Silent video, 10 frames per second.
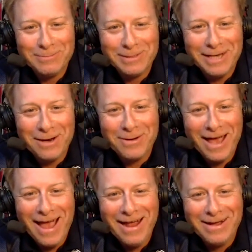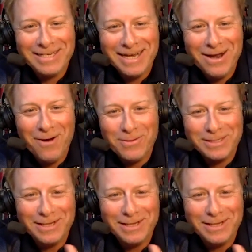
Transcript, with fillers: Was that okay? Because I know there was